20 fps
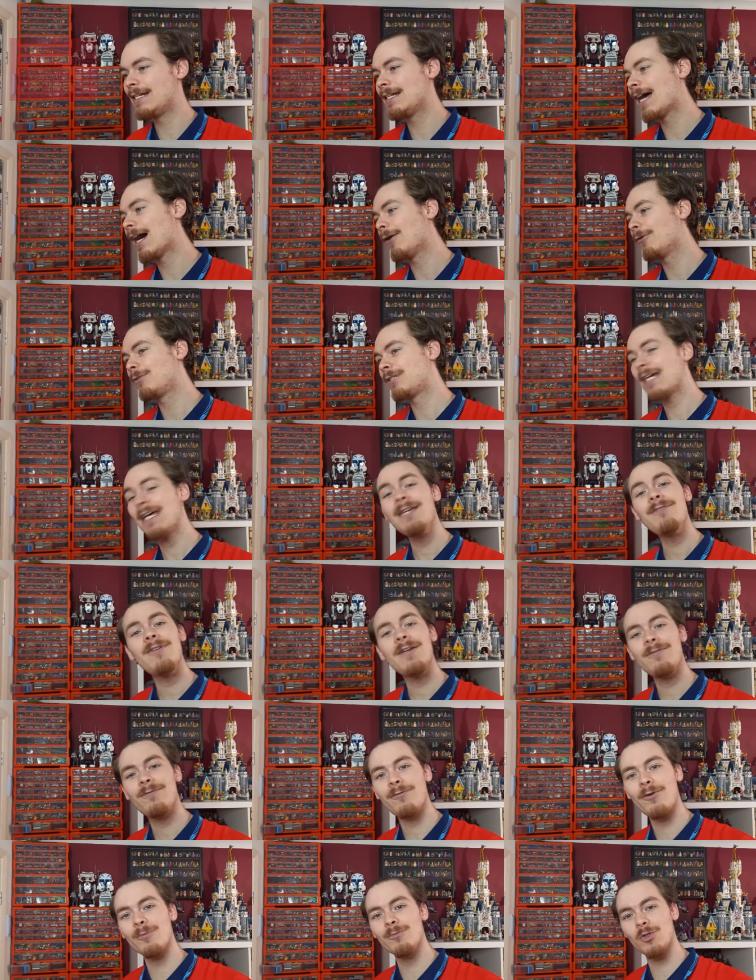Now,
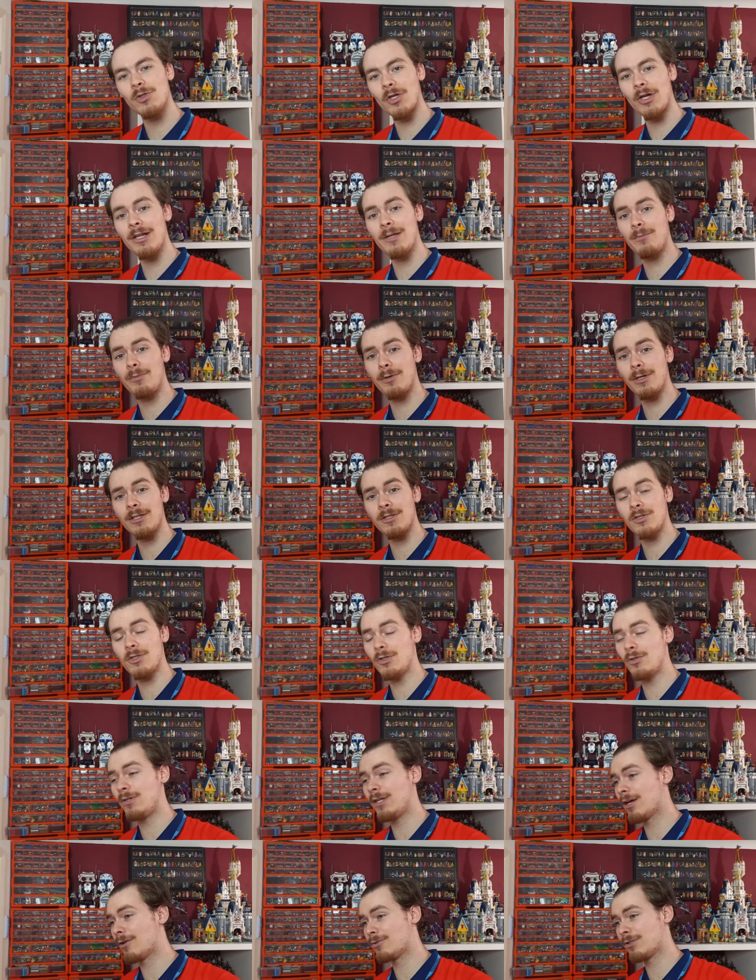David from Solid Brick
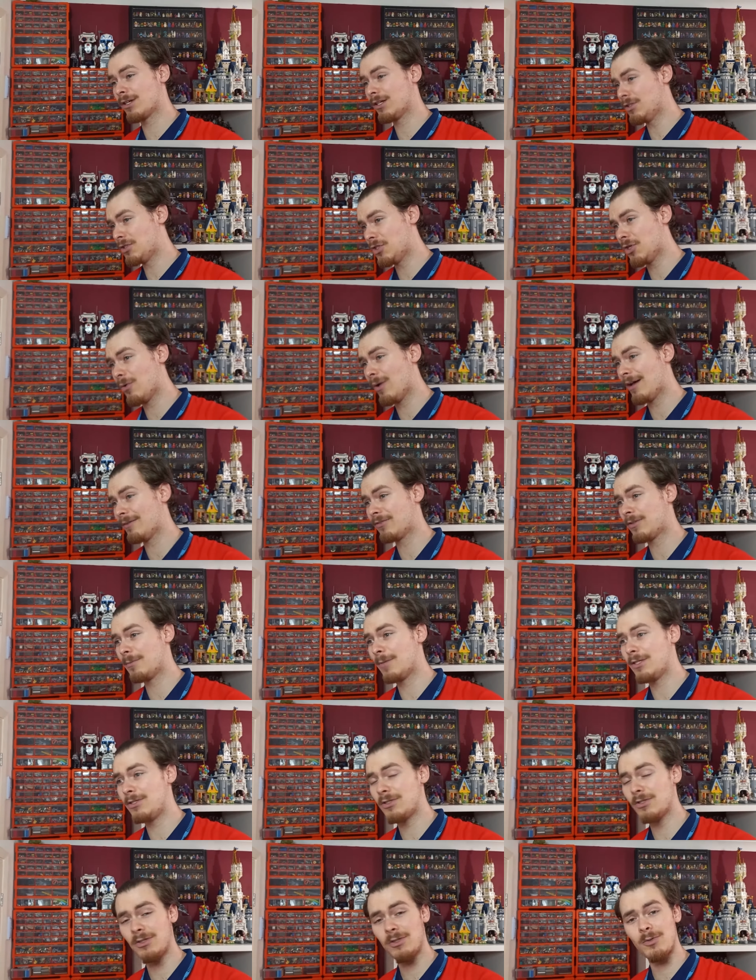Studios, I do have to
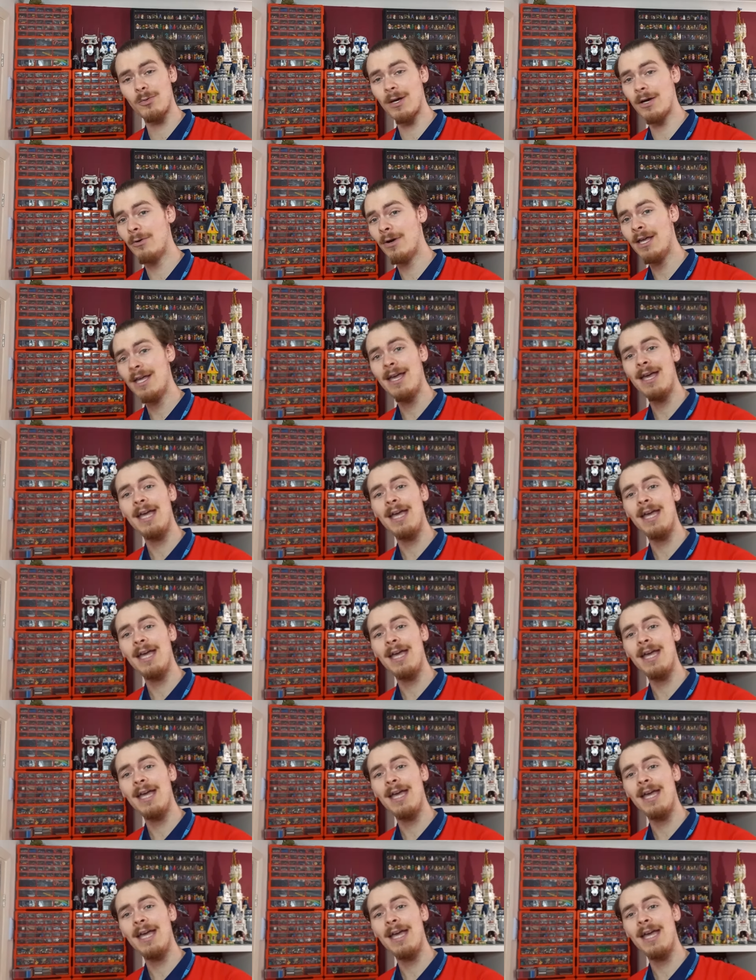mention as well,